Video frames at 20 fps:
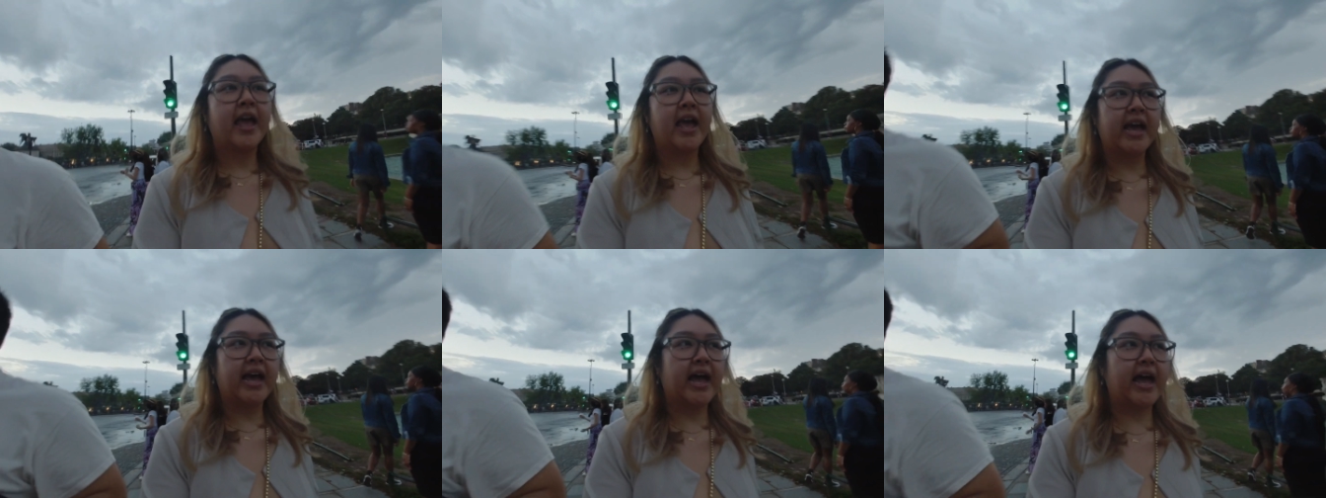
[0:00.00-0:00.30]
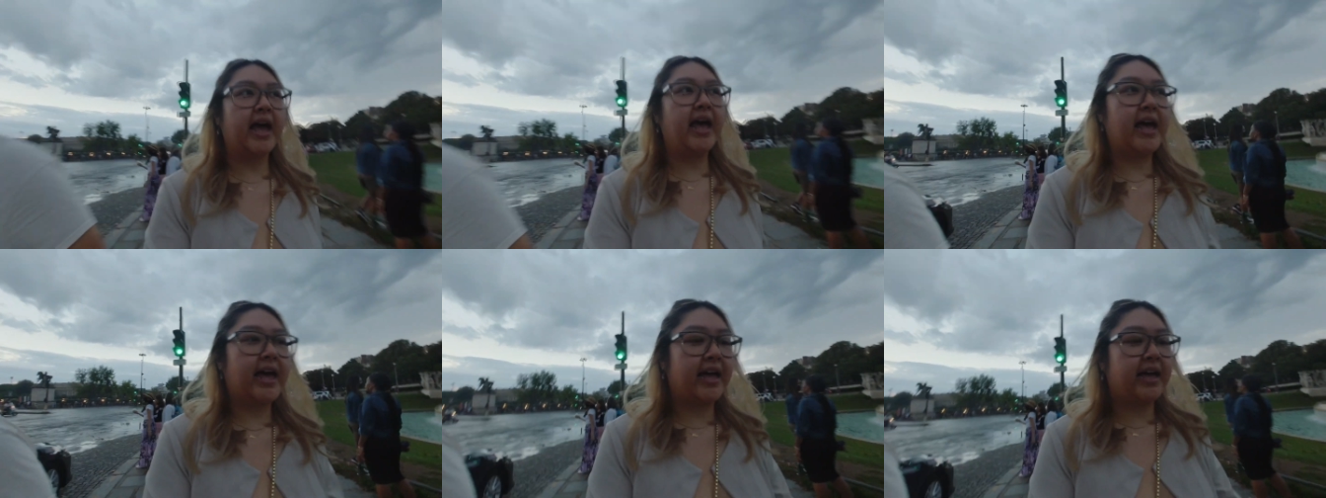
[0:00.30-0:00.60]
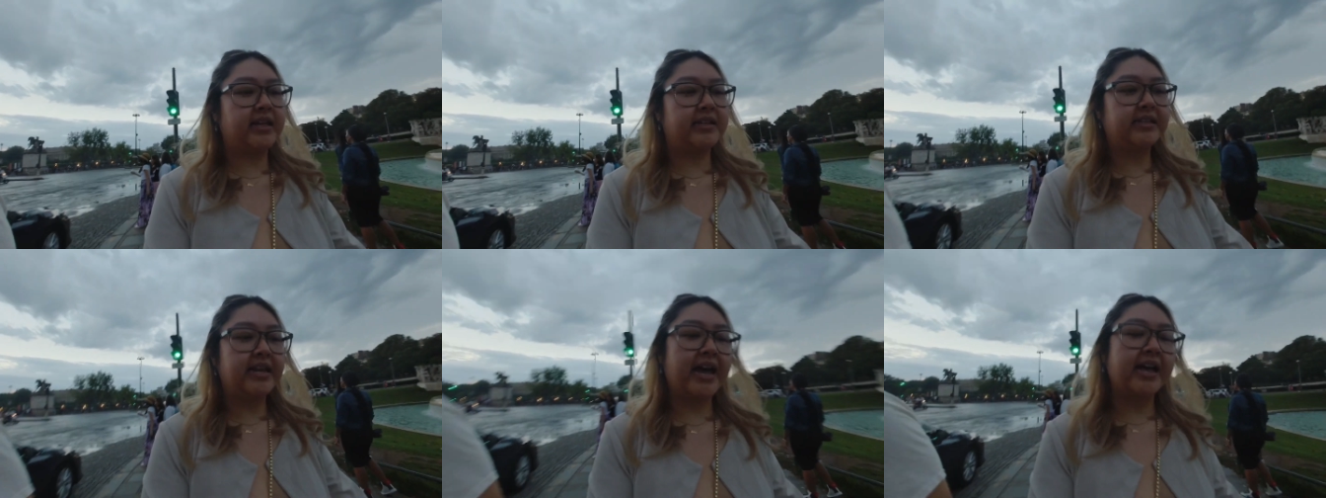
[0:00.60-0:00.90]

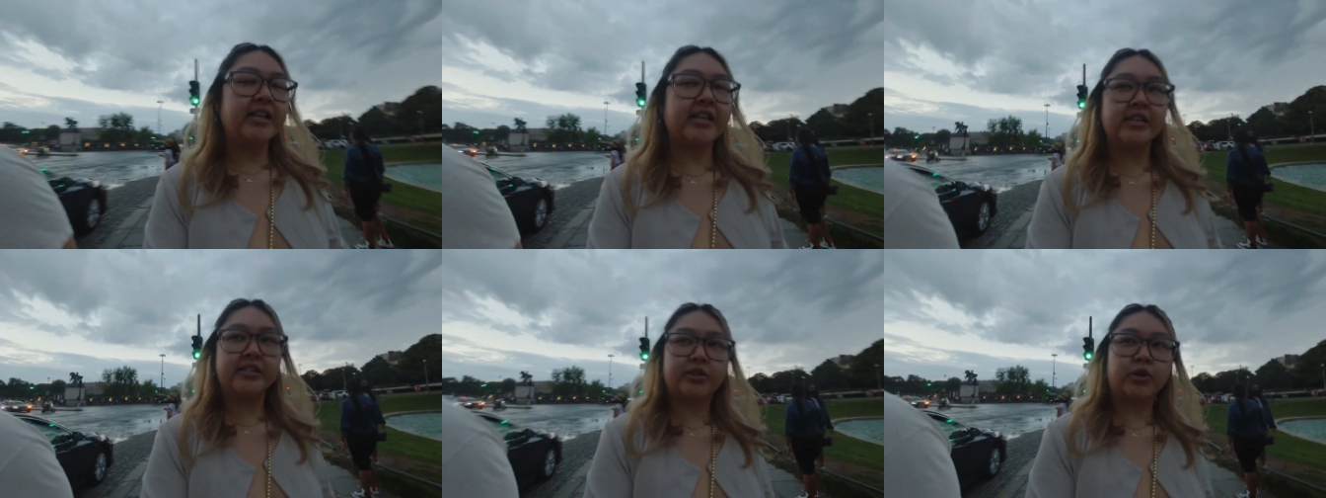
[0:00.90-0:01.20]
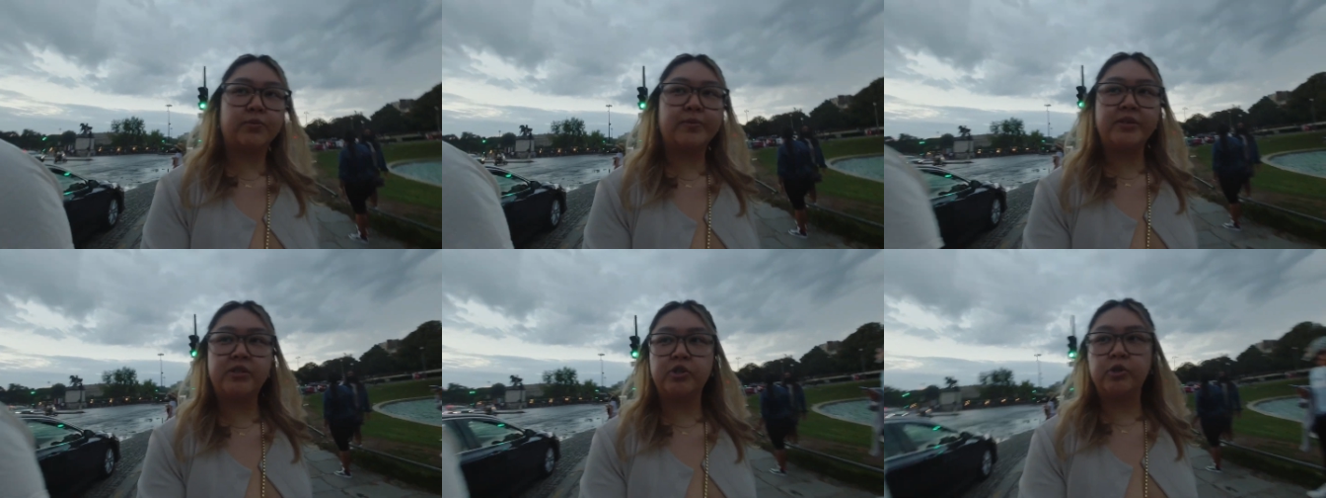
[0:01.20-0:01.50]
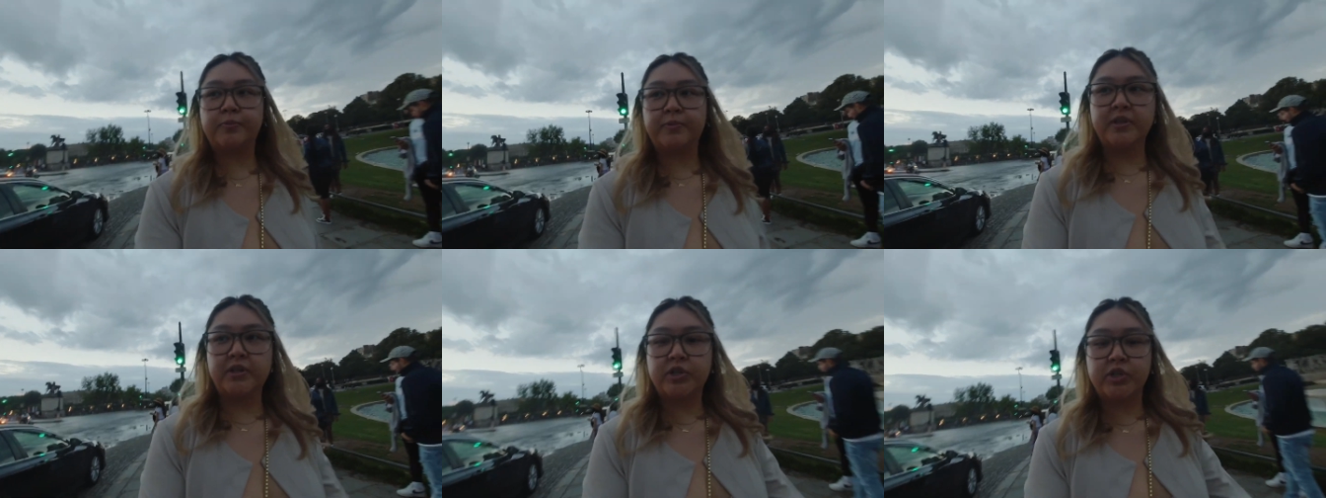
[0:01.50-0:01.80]
And yeah, it's gonna be
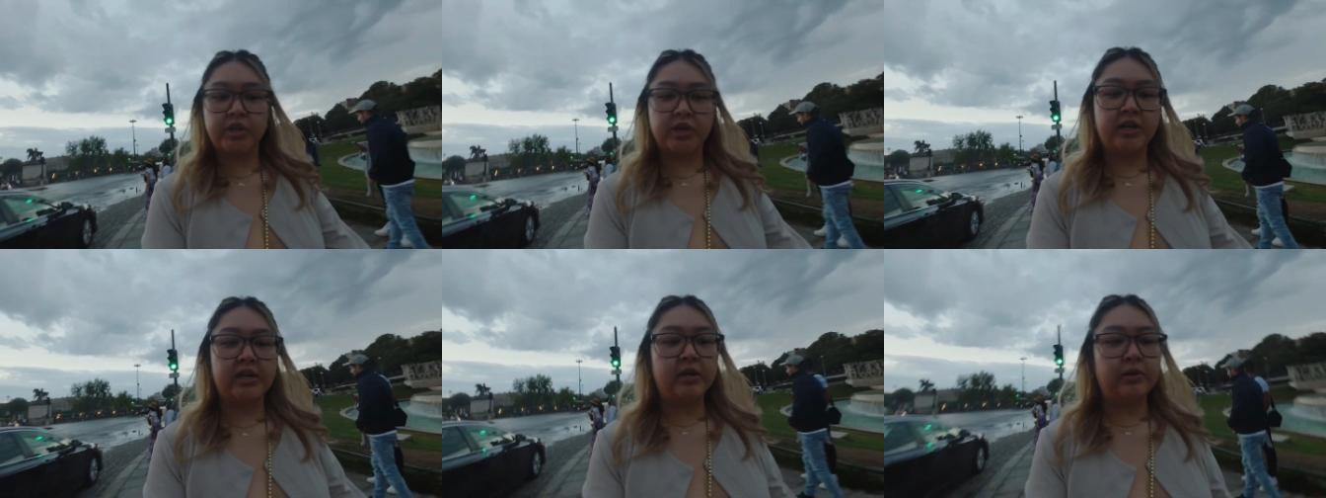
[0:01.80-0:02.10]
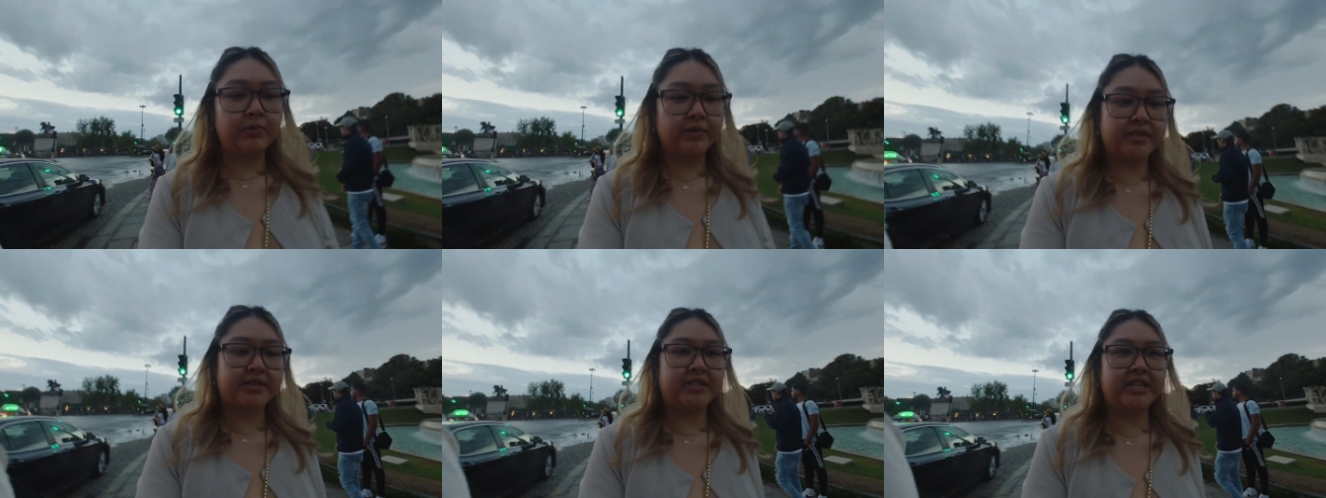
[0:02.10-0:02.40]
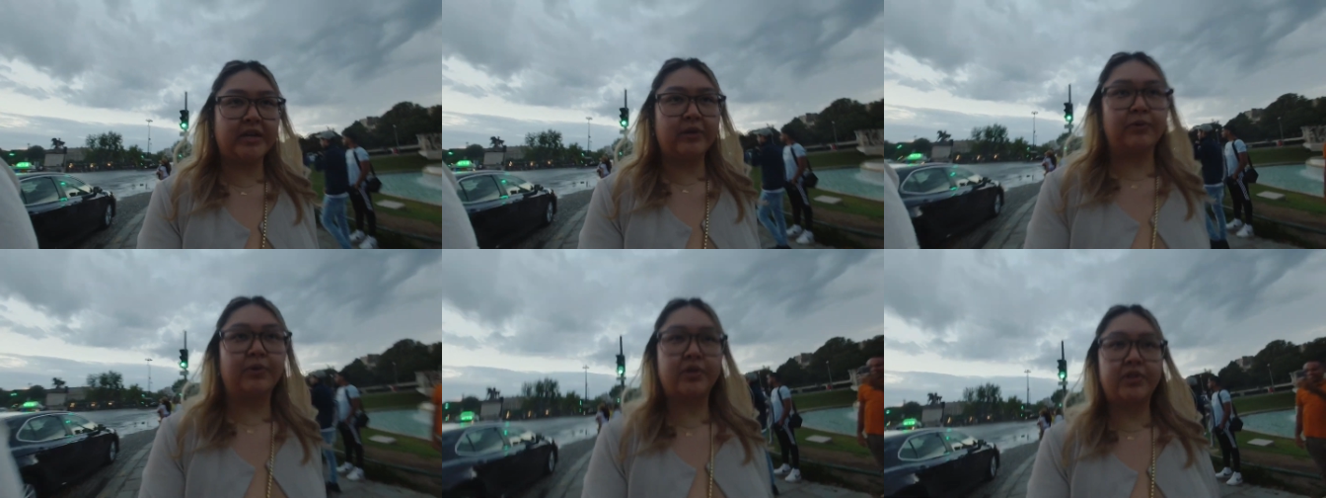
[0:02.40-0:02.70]
super chill and we'll
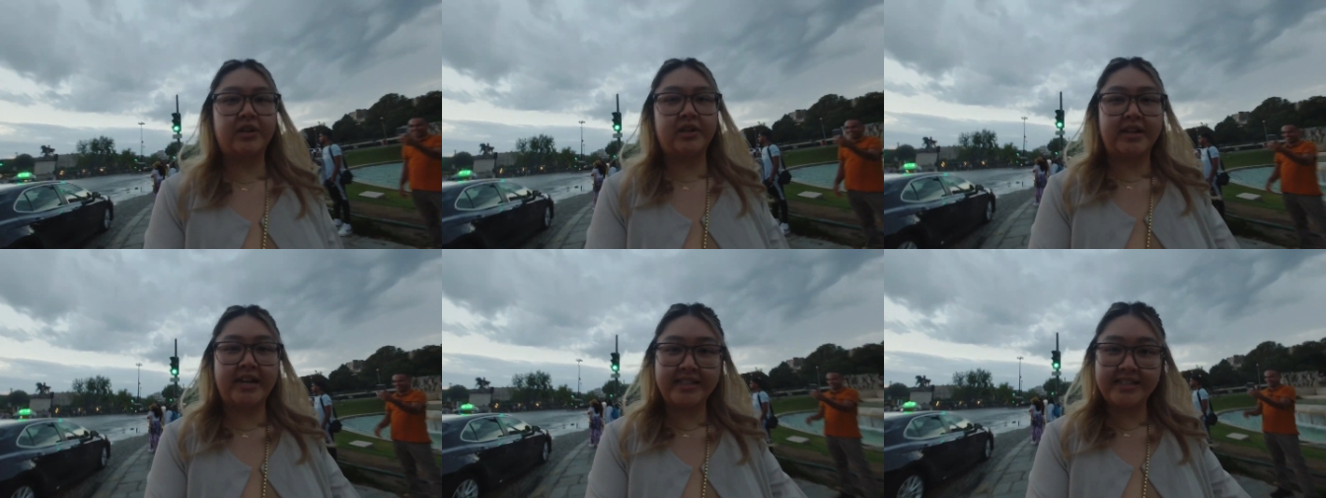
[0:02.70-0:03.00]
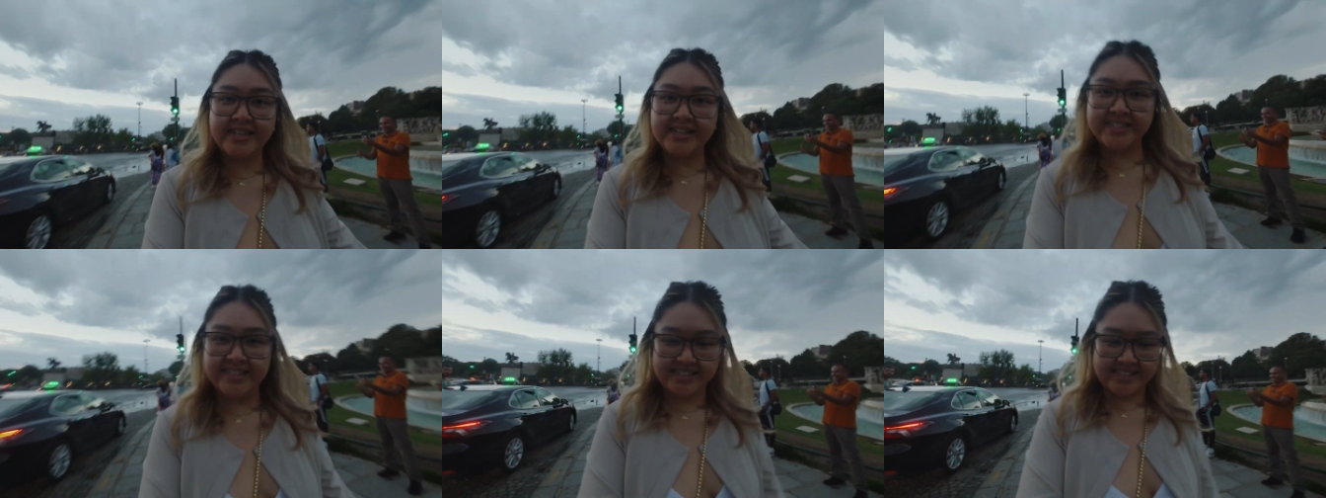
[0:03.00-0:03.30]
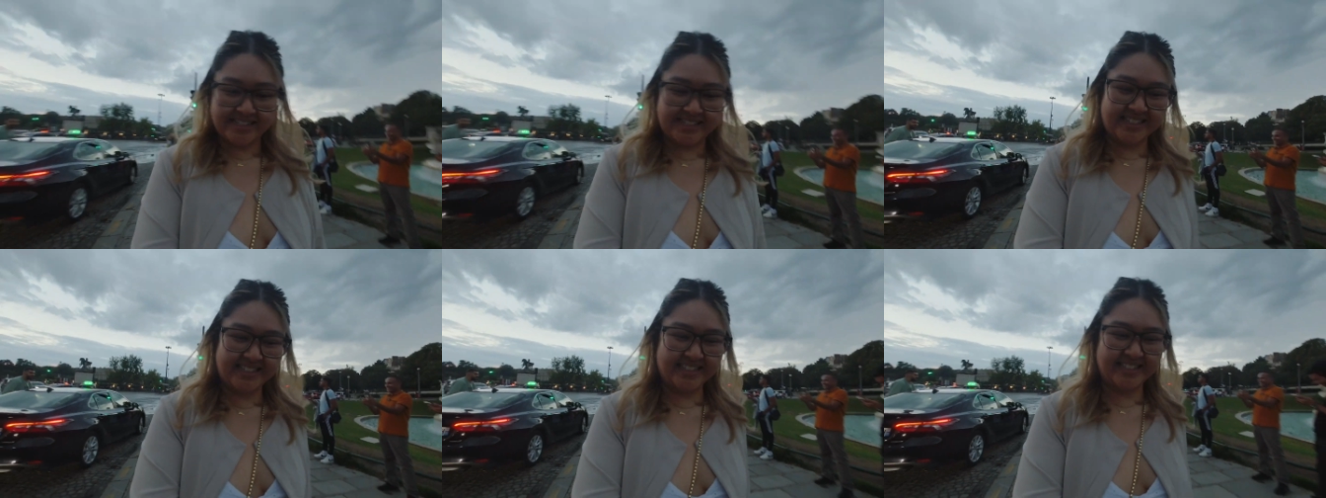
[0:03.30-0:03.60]
see where the night takes us.